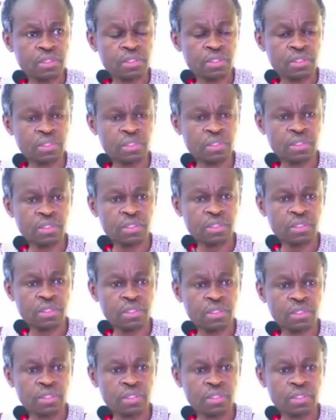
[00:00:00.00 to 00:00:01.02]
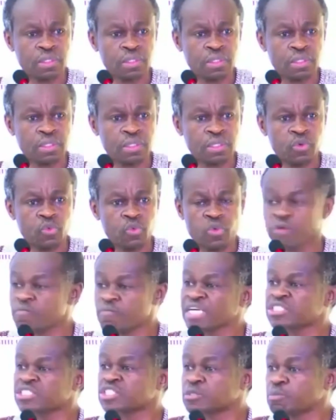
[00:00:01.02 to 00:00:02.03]
because it is through
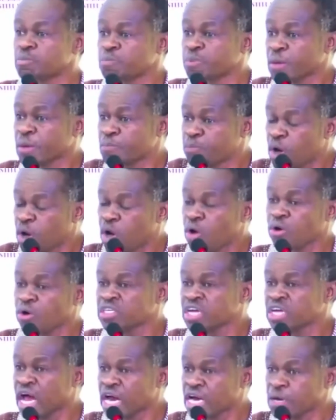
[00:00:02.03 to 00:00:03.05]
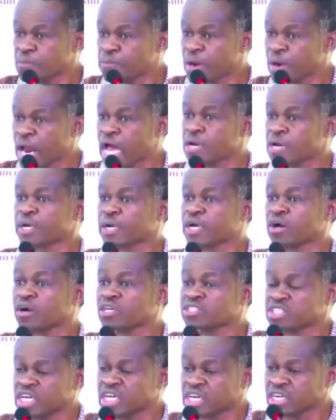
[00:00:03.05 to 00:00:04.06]
innovation and invention that we can
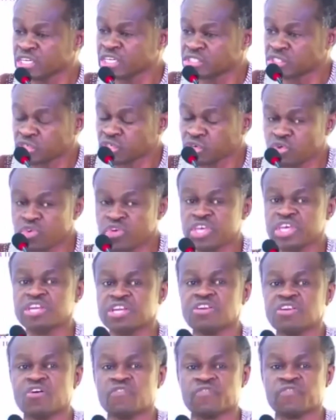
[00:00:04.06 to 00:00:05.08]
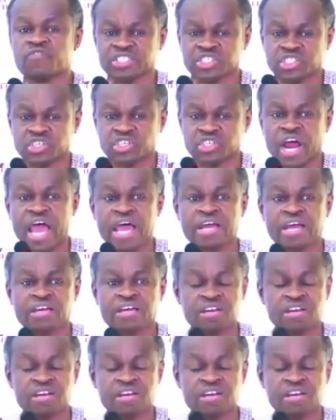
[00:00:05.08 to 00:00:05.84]
also generate funds.